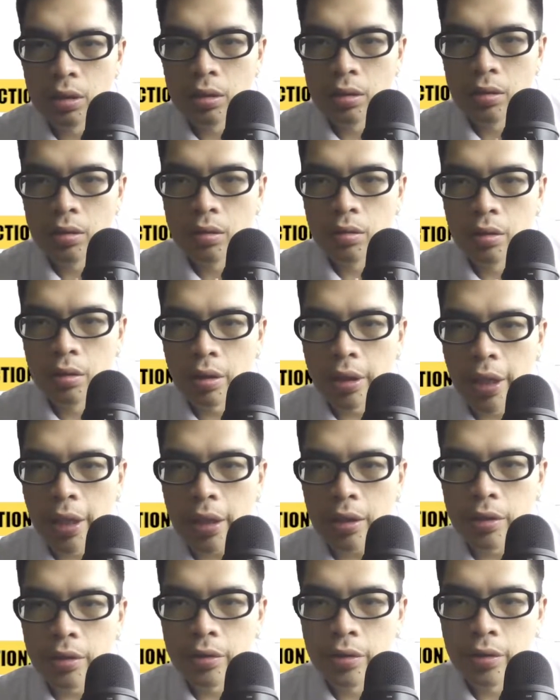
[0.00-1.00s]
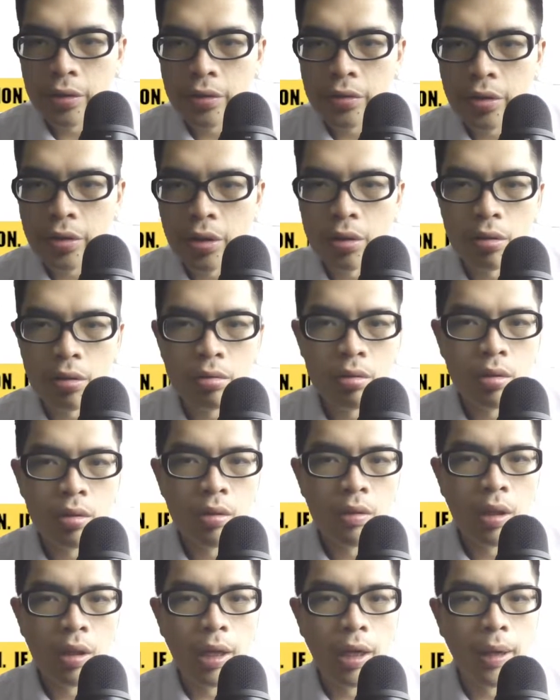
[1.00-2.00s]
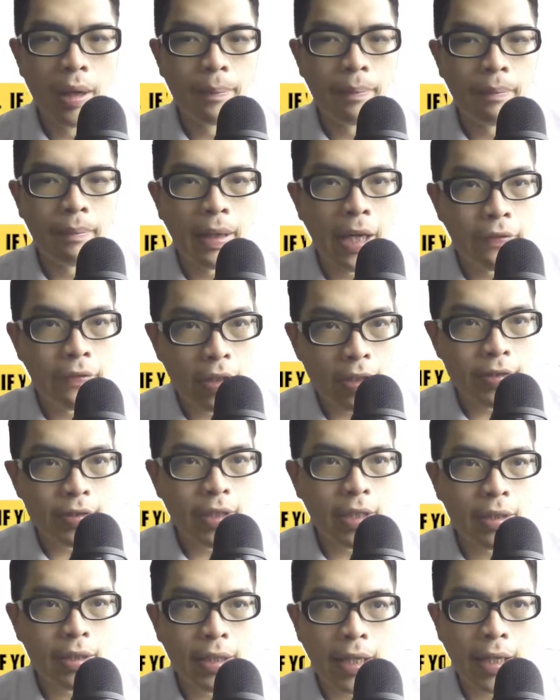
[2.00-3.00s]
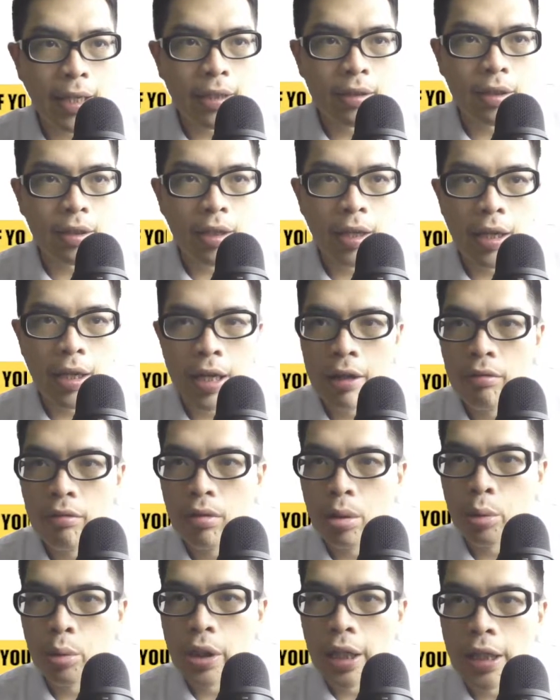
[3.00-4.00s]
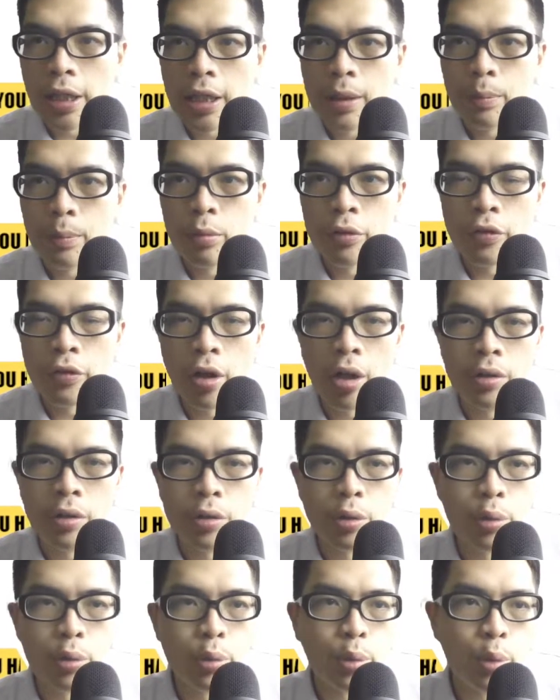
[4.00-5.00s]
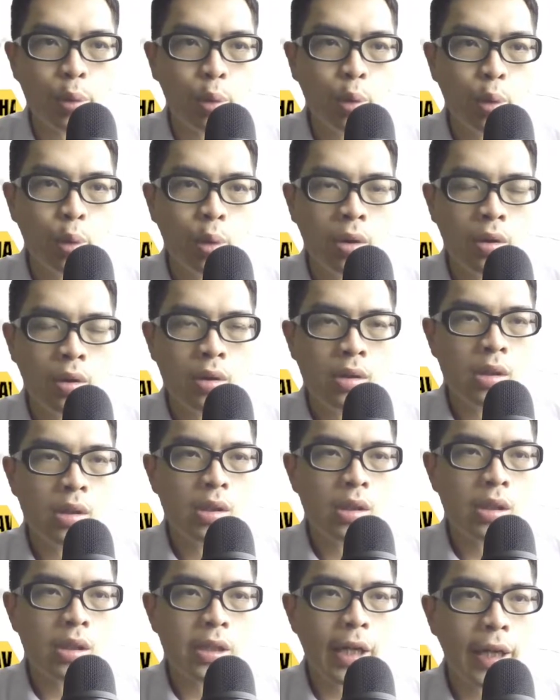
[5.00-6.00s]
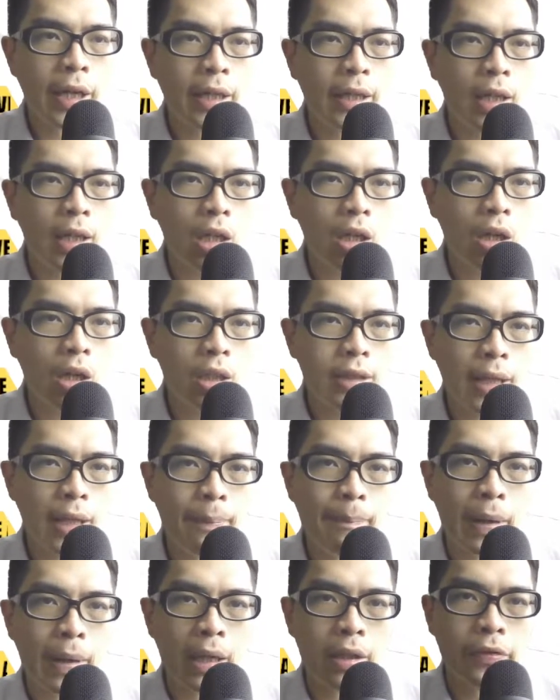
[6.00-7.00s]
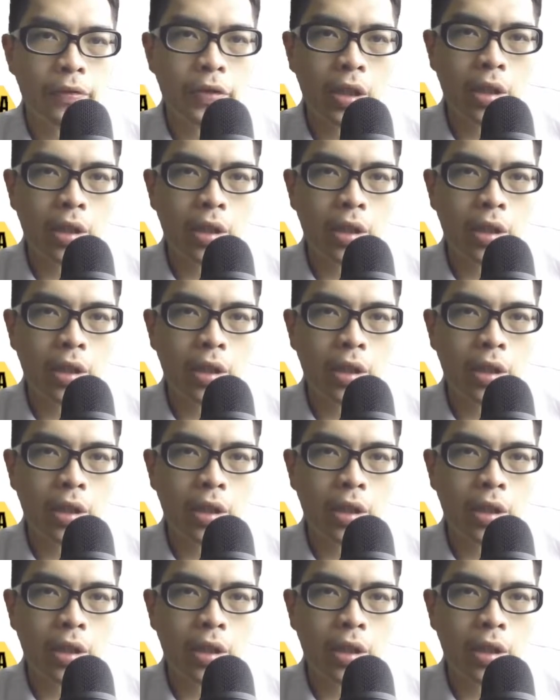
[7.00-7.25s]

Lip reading: Okay, so having said that, okay, I will quickly move on to, okay, the cost and benefit of